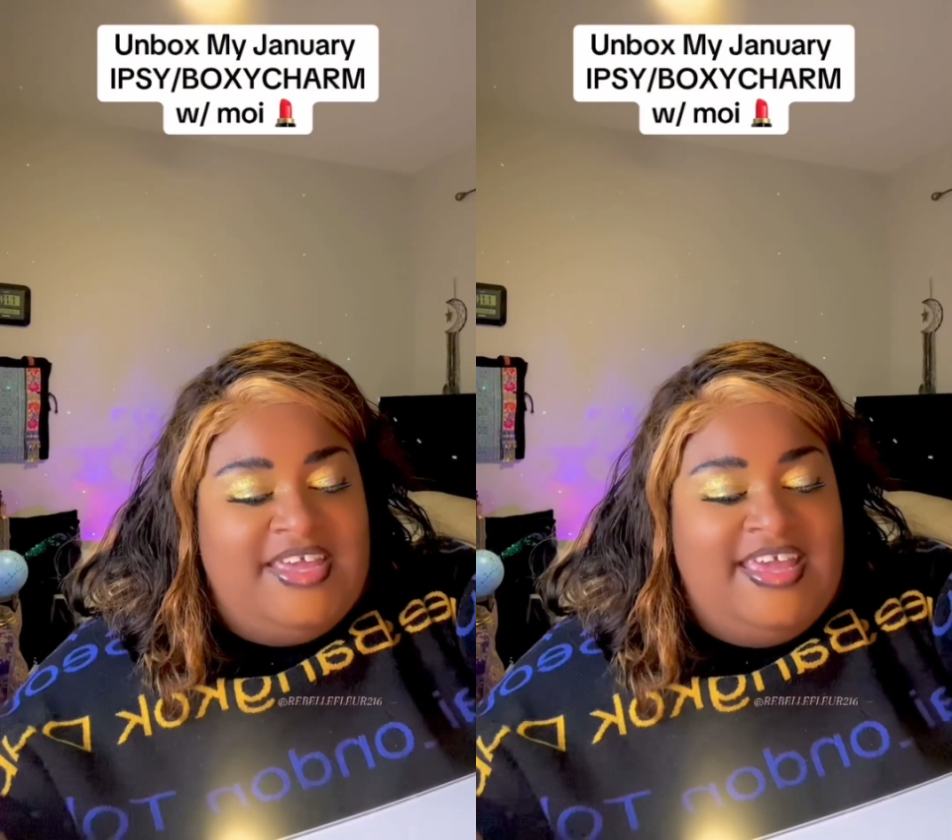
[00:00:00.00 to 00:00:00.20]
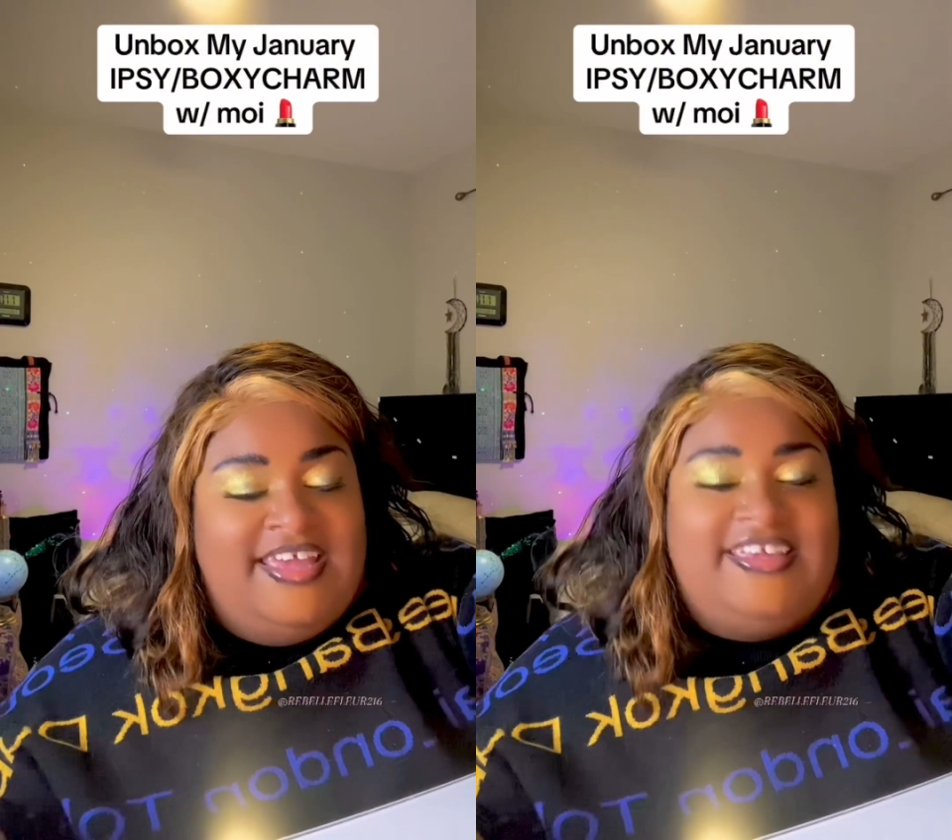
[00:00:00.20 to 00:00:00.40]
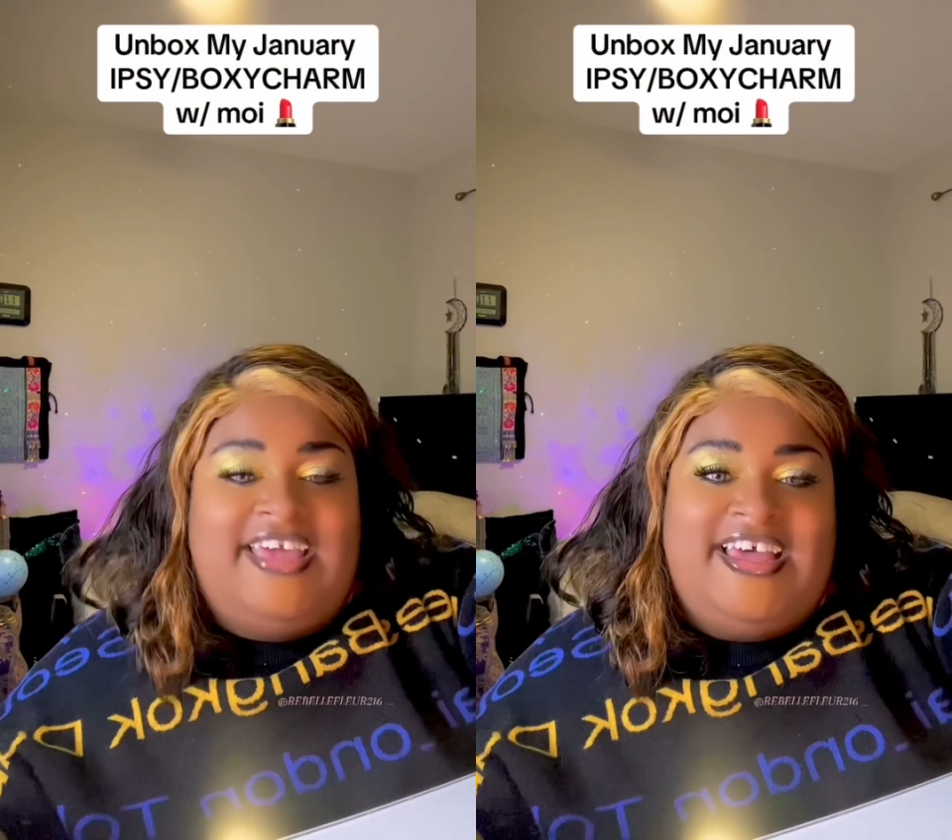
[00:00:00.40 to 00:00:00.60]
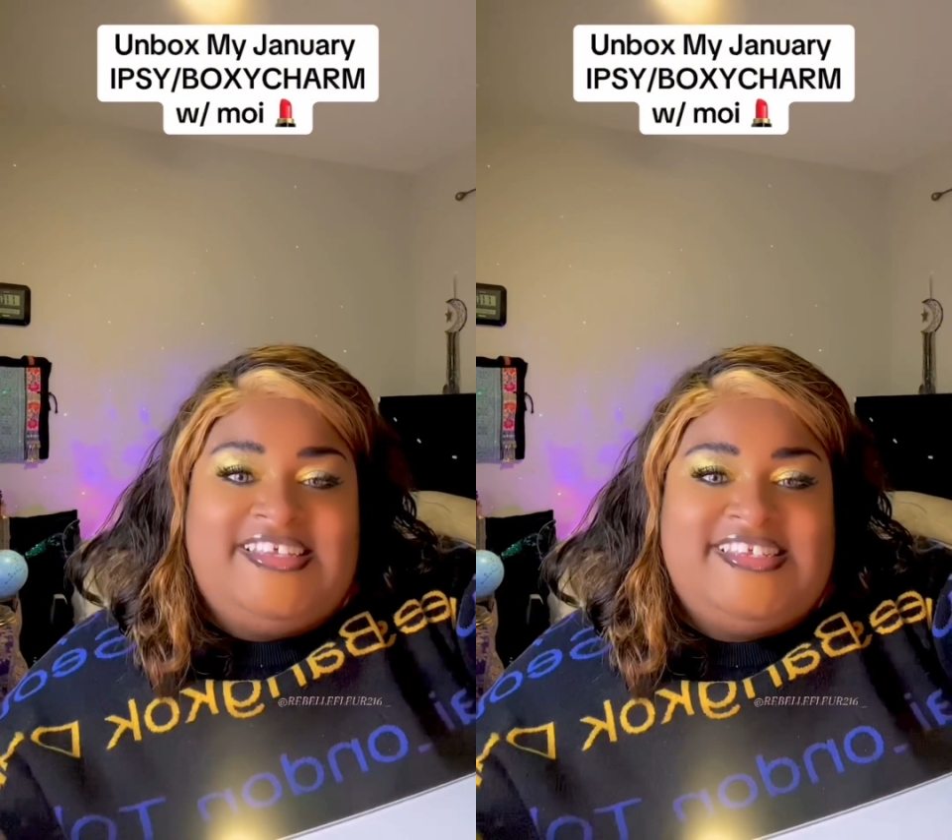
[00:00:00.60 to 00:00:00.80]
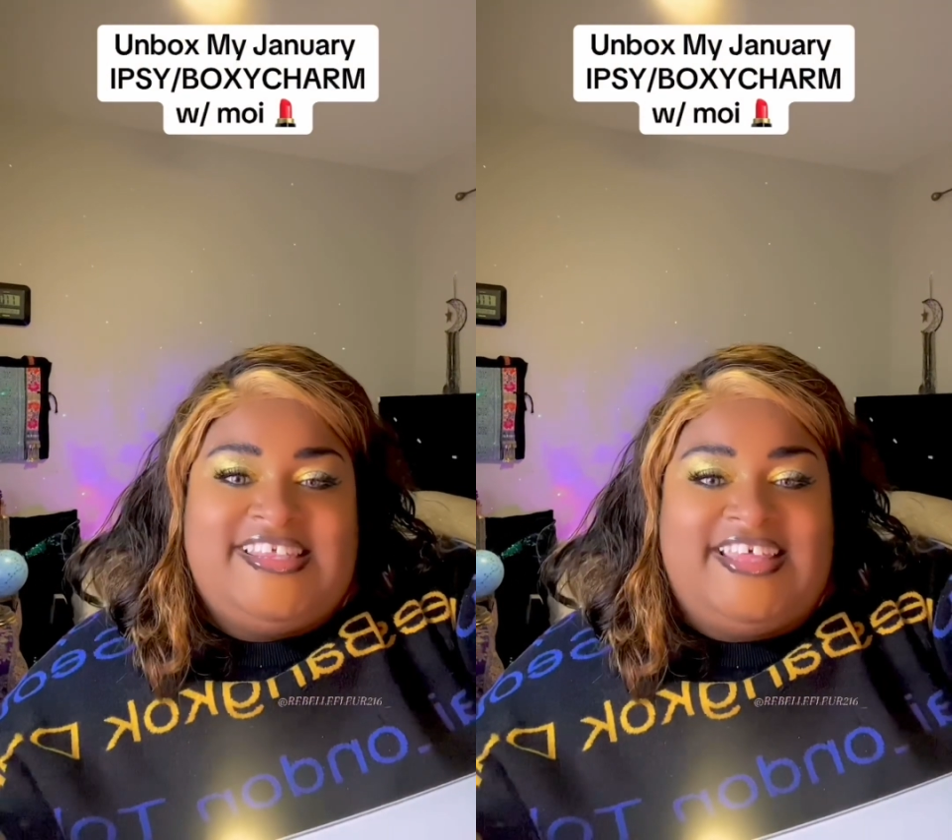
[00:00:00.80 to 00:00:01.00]

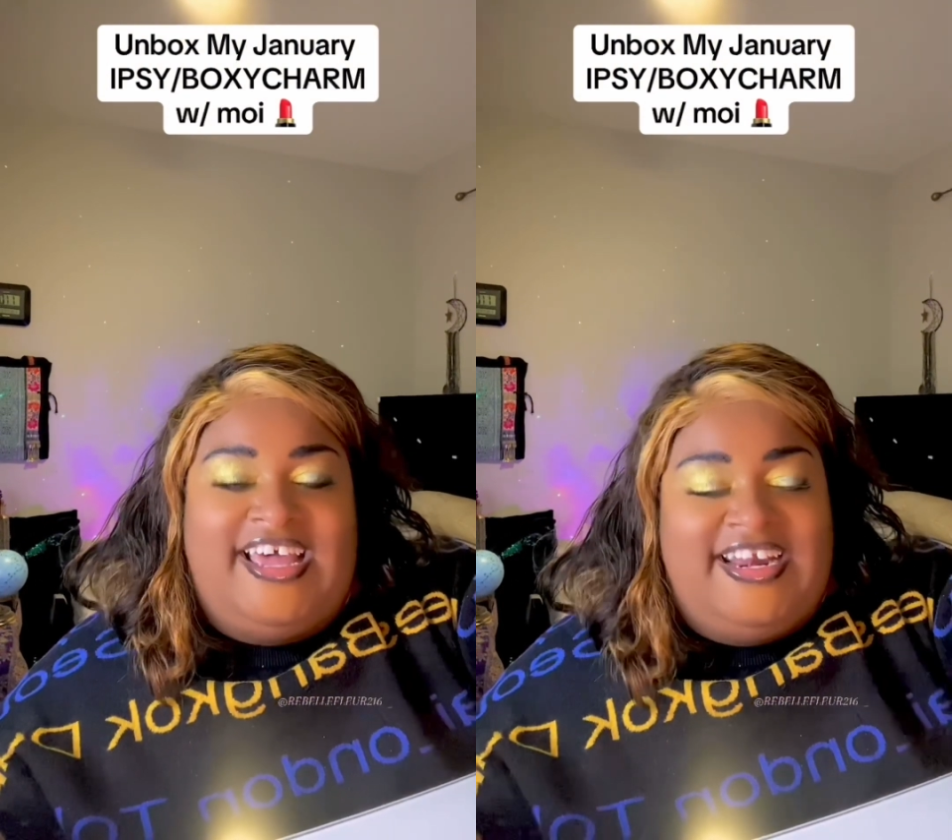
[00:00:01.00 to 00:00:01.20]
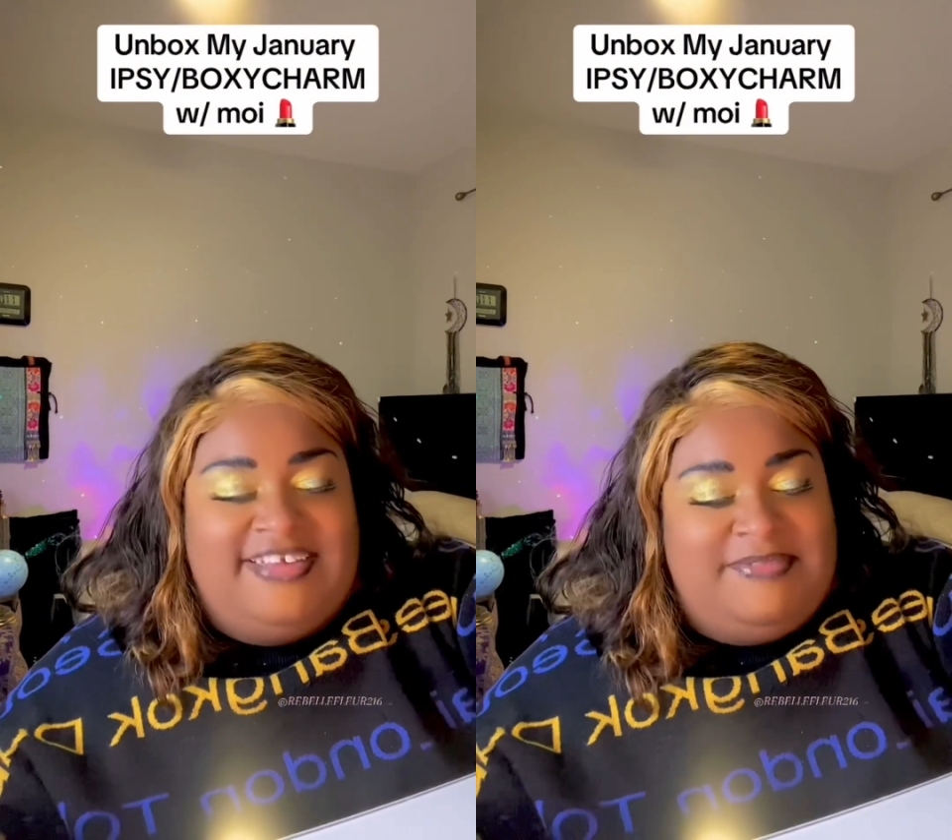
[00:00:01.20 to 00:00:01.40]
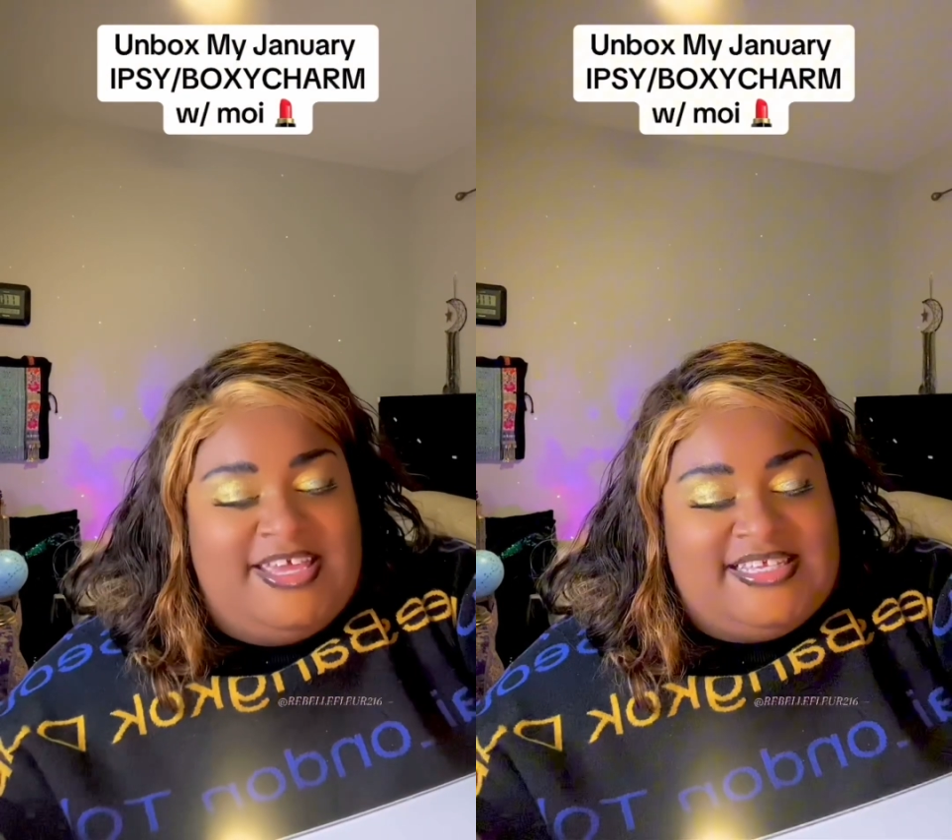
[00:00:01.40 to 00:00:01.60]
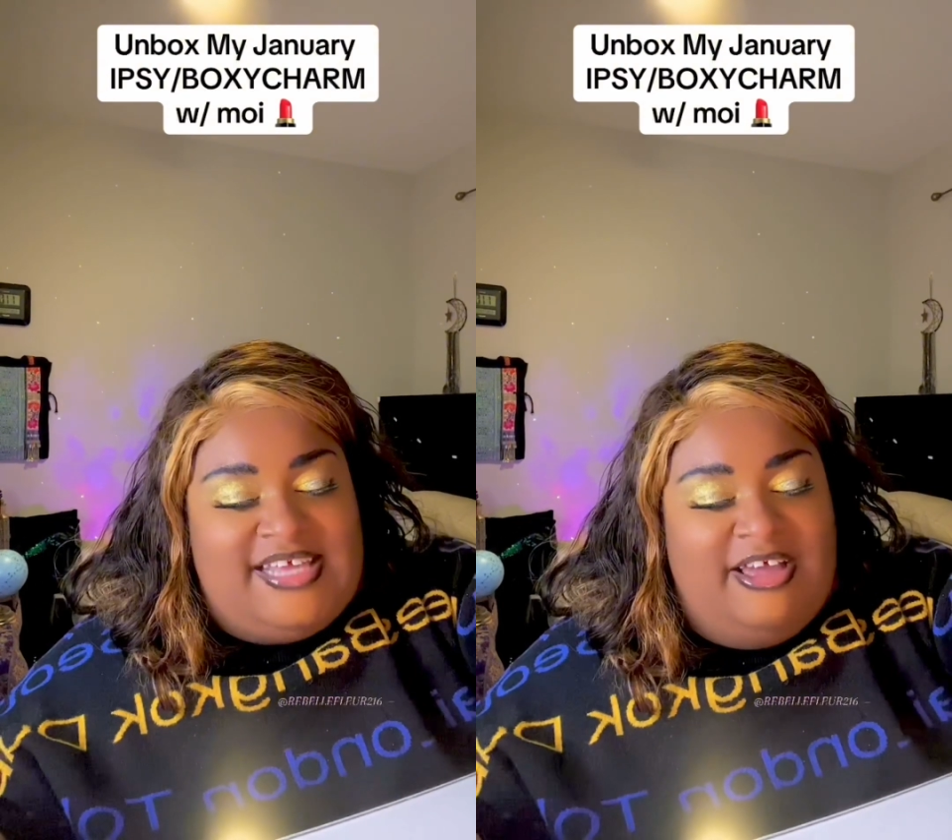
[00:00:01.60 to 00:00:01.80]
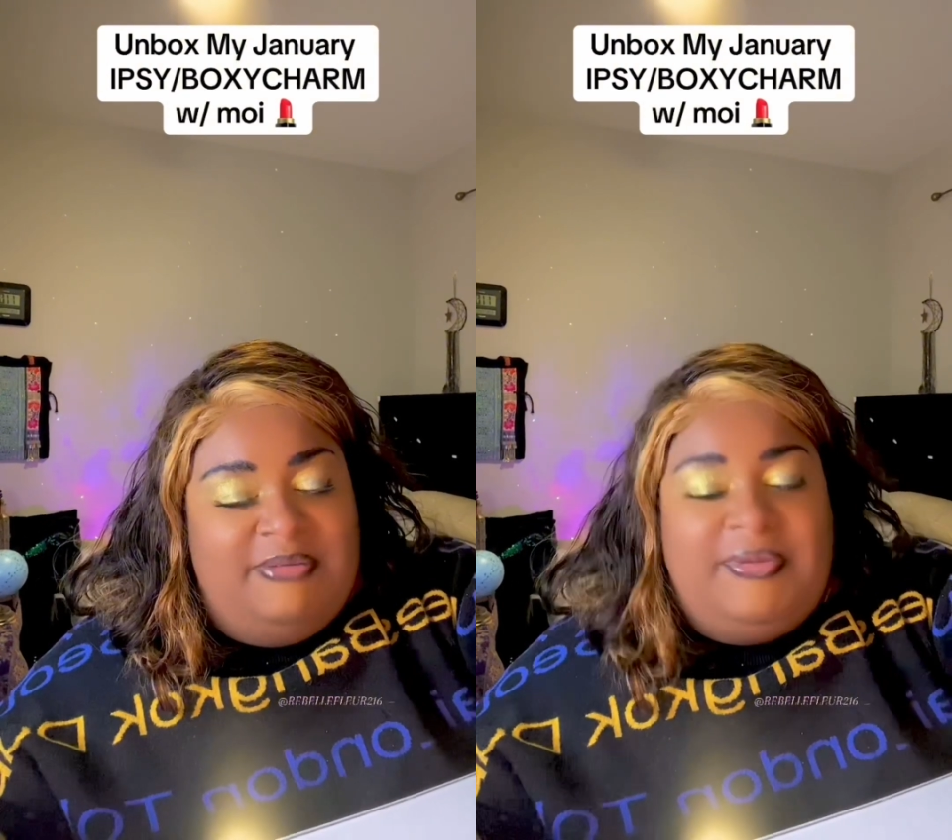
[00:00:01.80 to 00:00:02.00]
yes, that makes
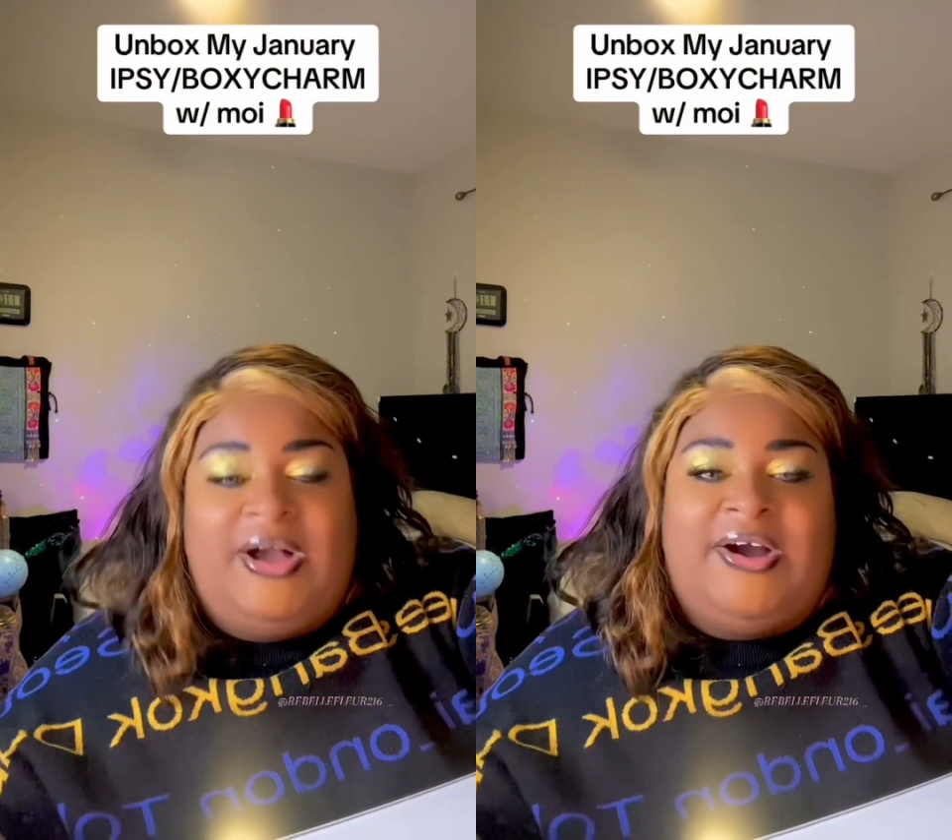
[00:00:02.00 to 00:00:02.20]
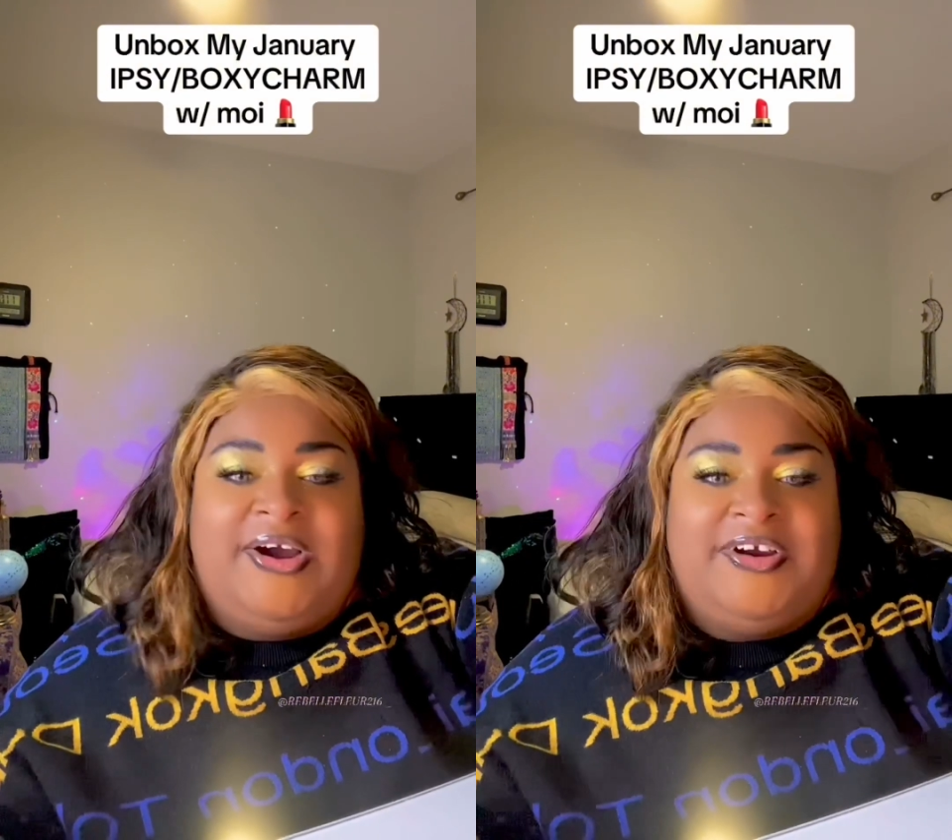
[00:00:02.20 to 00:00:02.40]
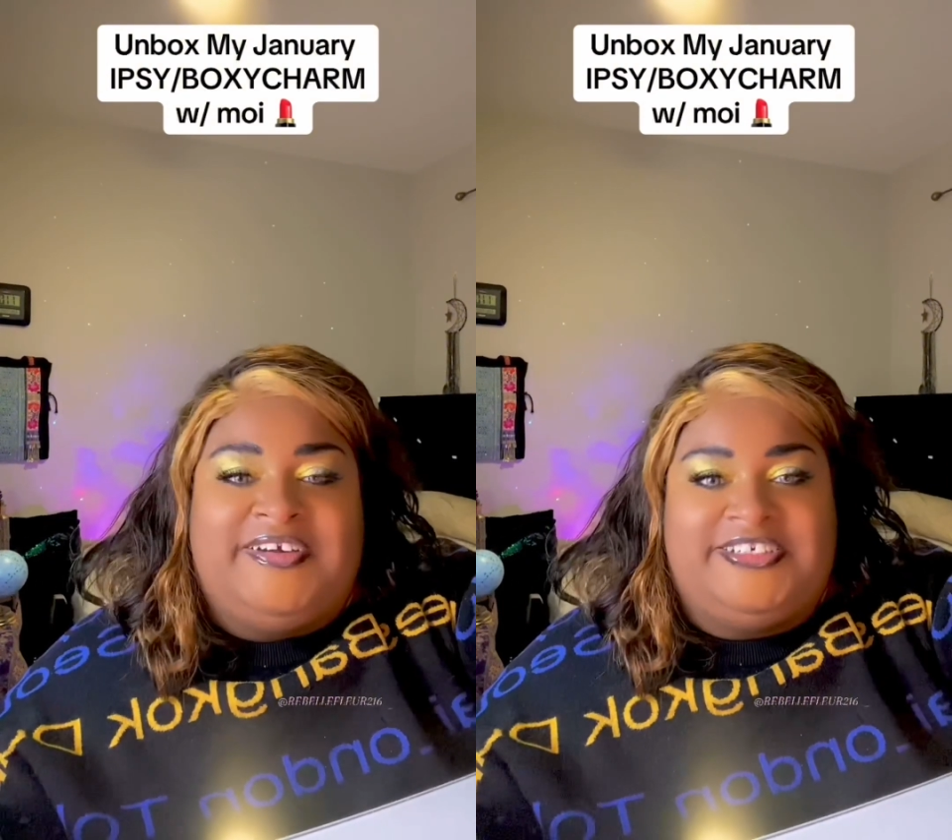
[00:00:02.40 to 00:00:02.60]
up our